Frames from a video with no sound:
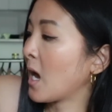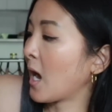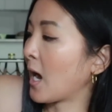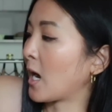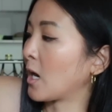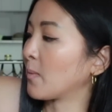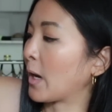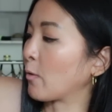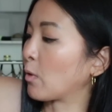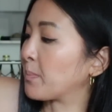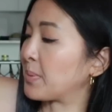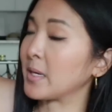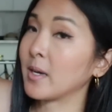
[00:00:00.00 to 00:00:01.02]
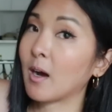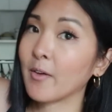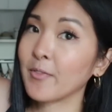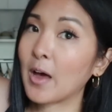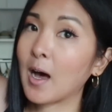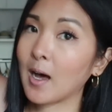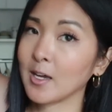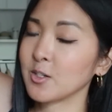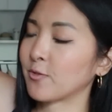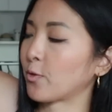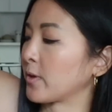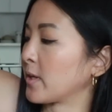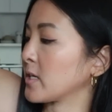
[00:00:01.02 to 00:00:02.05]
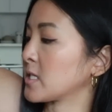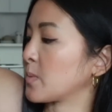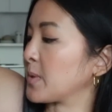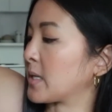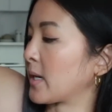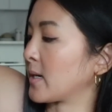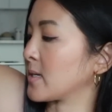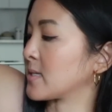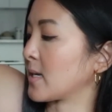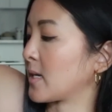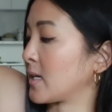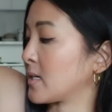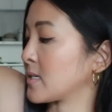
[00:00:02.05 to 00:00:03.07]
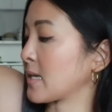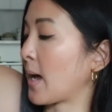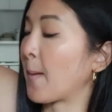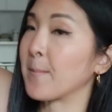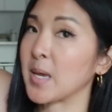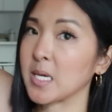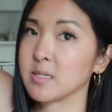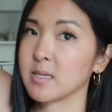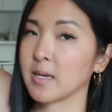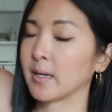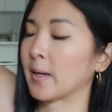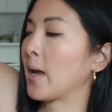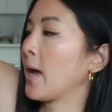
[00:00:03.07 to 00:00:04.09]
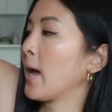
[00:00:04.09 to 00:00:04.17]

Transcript: Um, I will be on the hunt for this because it is amazing.